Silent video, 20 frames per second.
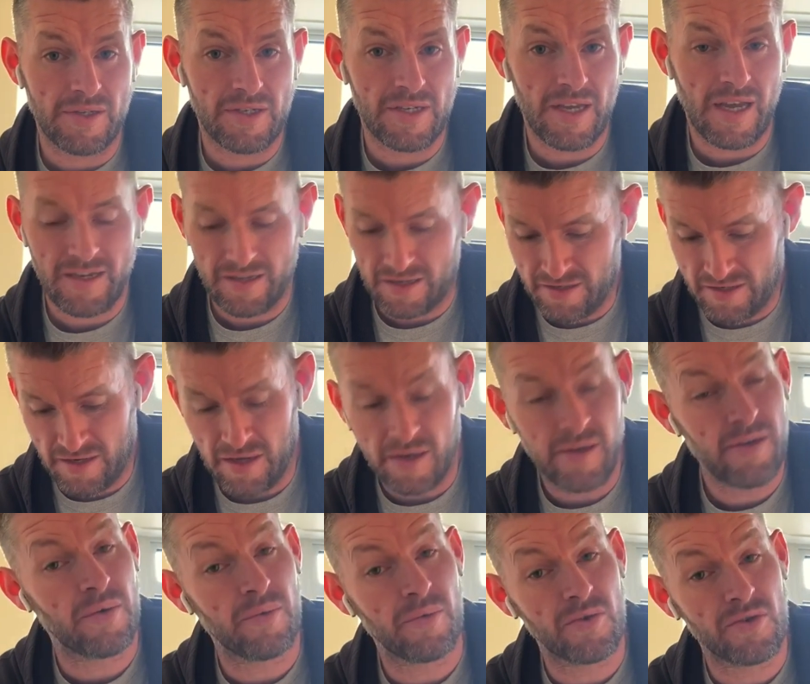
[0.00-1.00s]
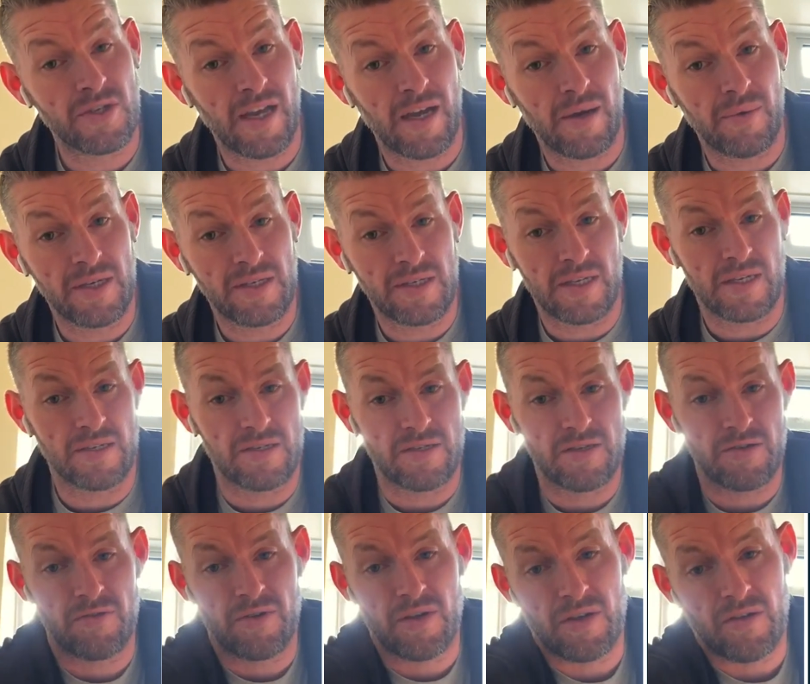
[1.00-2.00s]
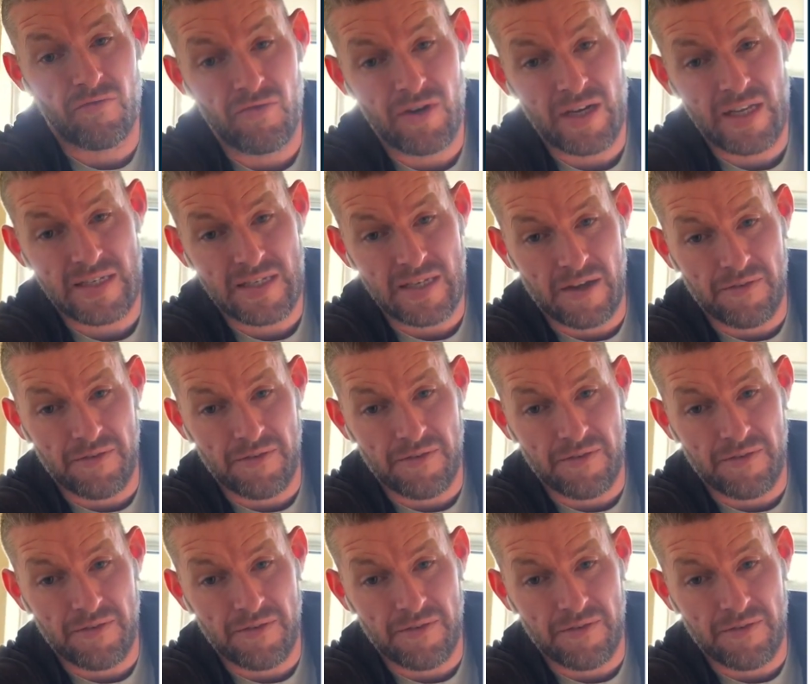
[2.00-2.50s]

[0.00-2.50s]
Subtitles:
in a second and we'll see how easy it is to release